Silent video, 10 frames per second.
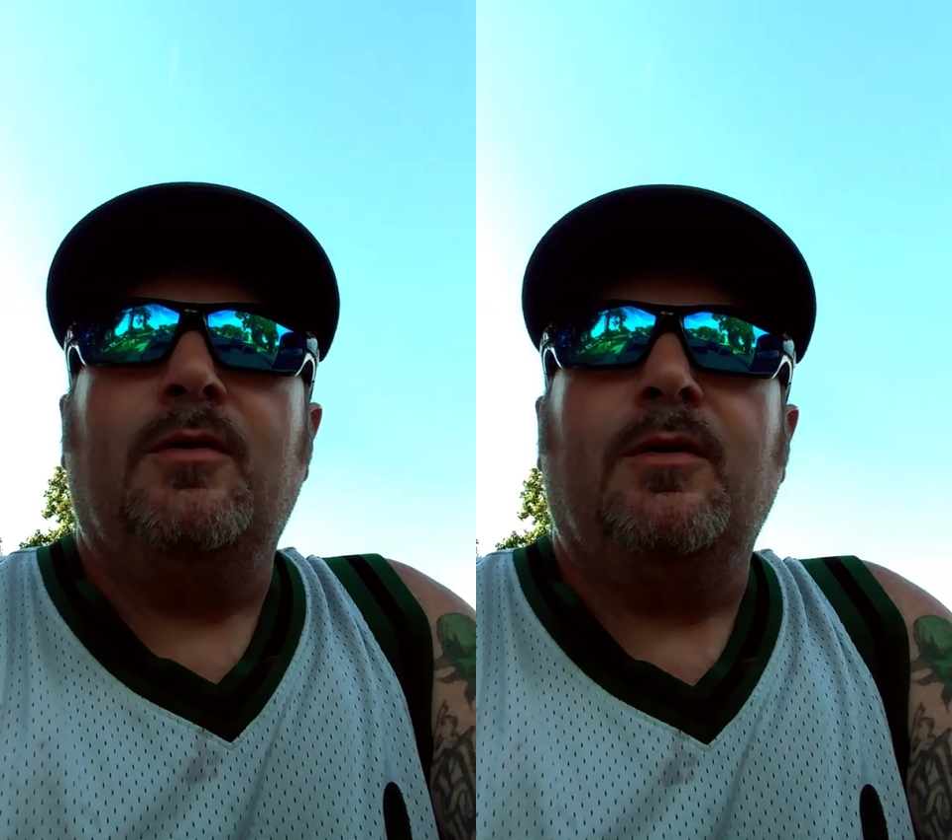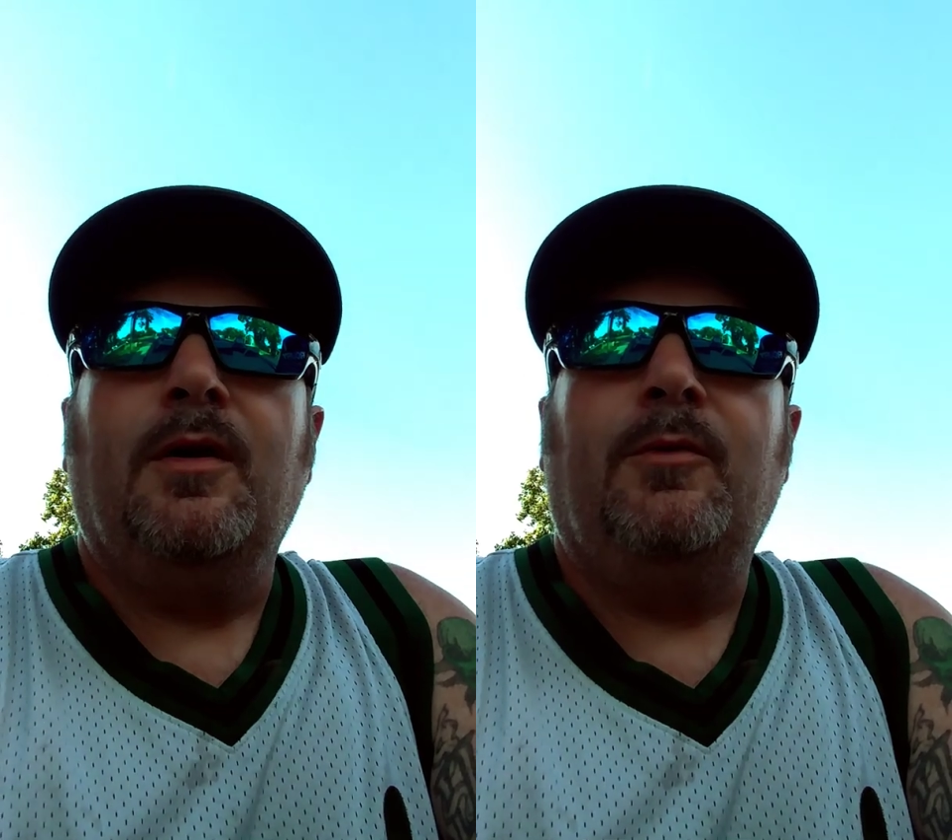
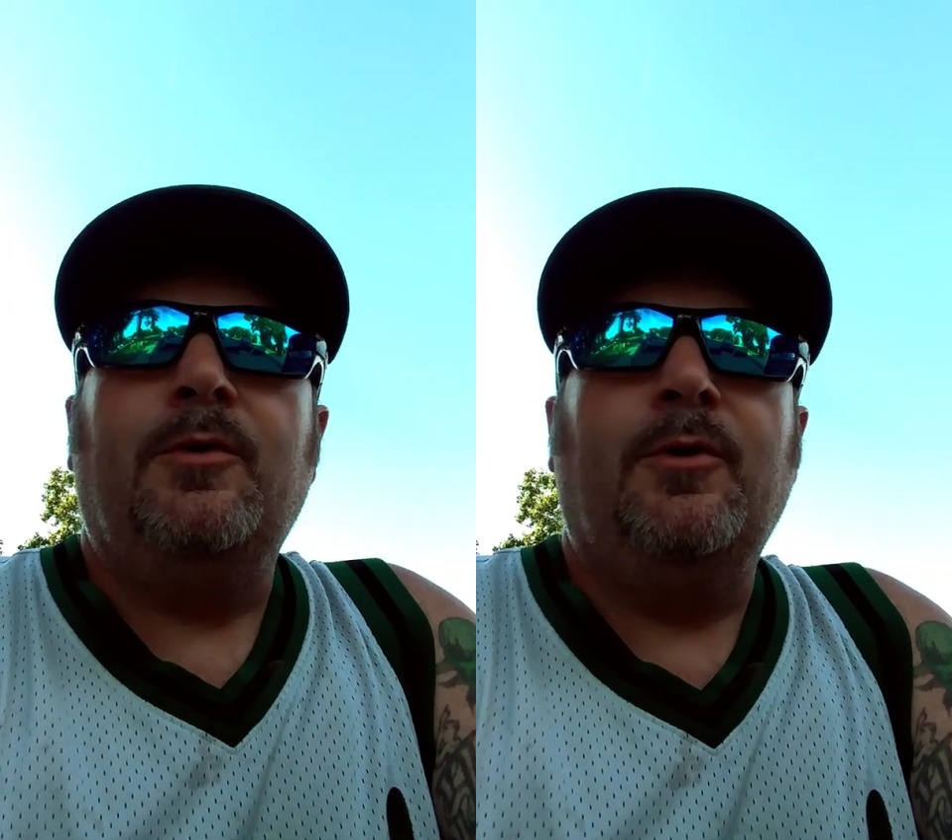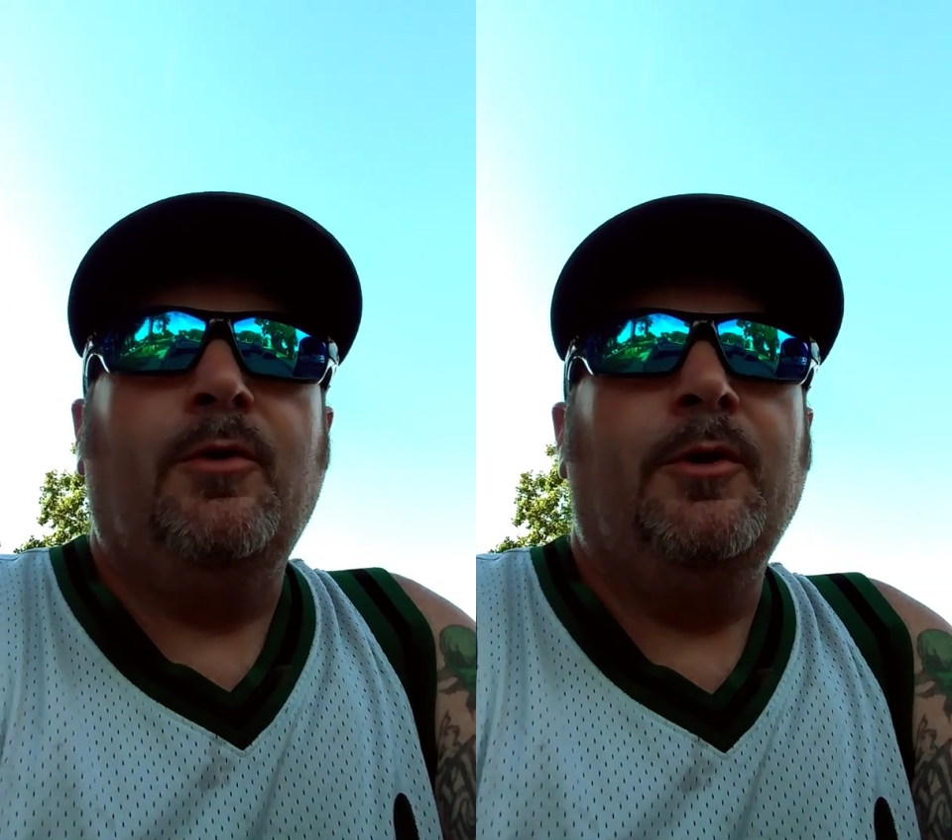like when
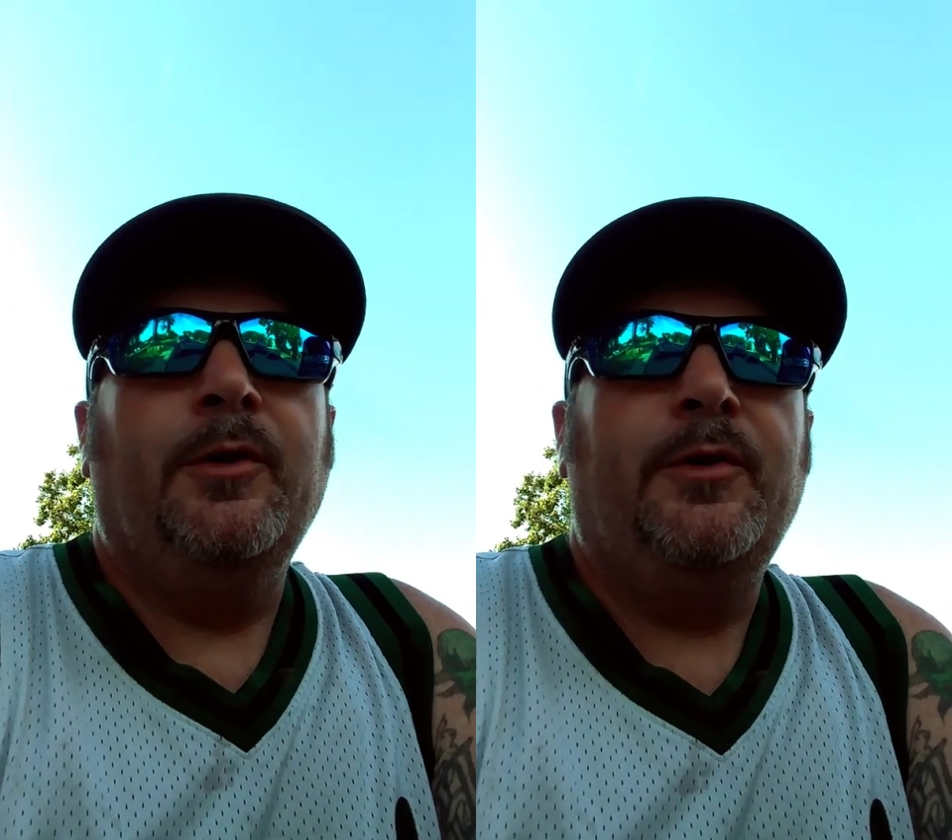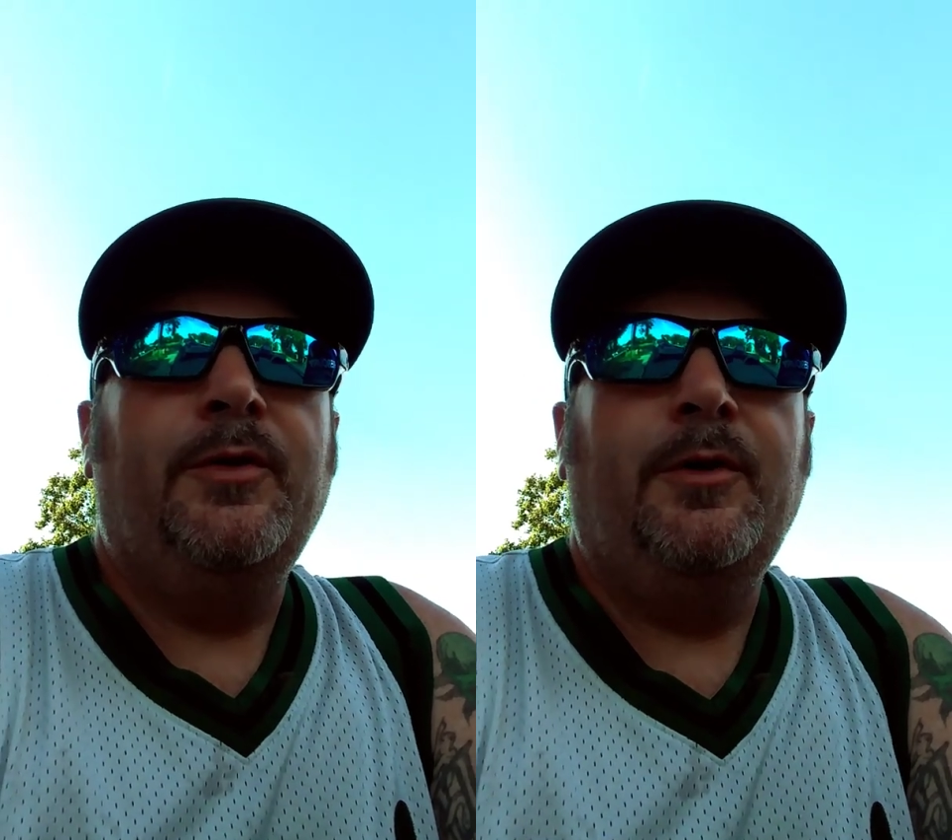you're going
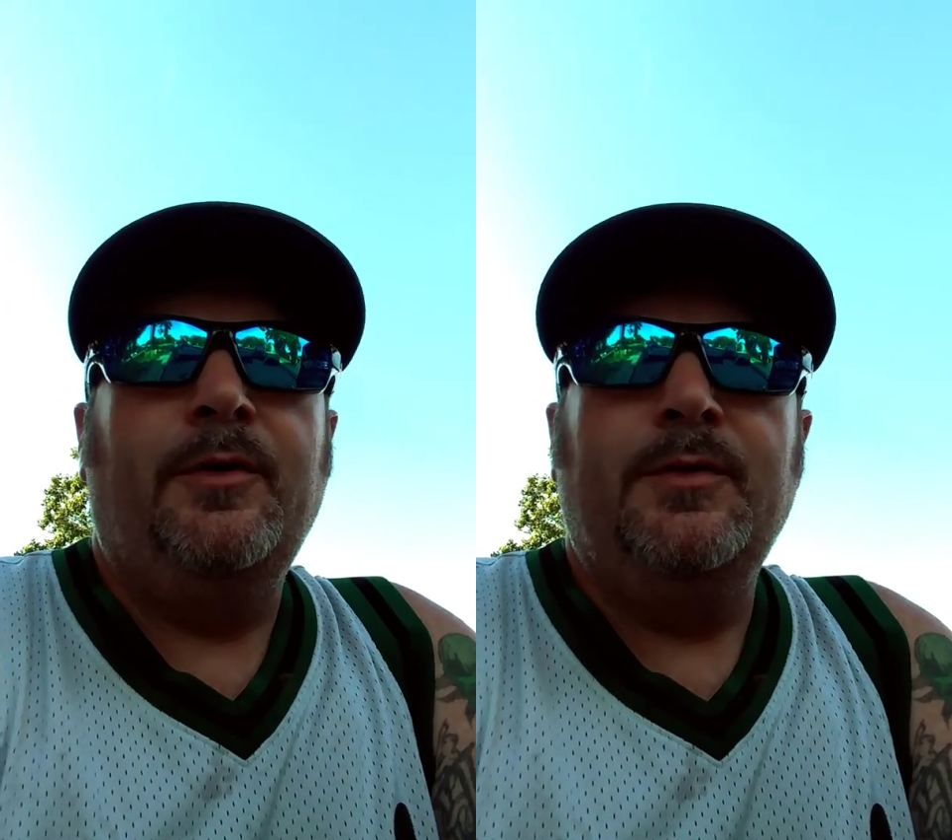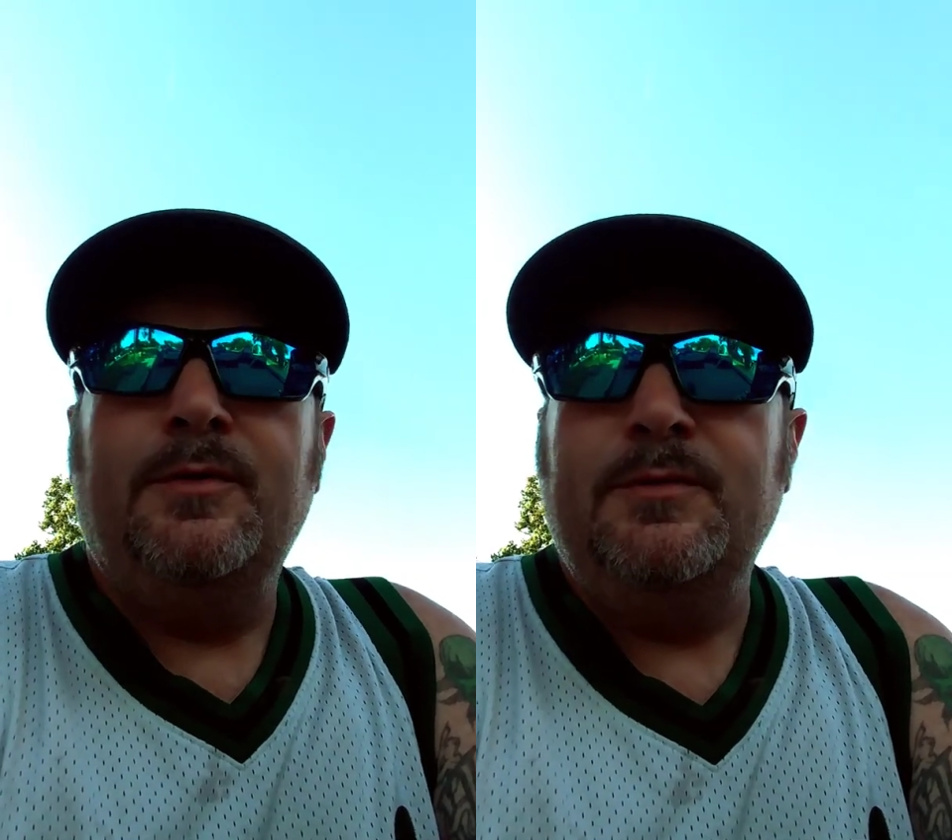into turns,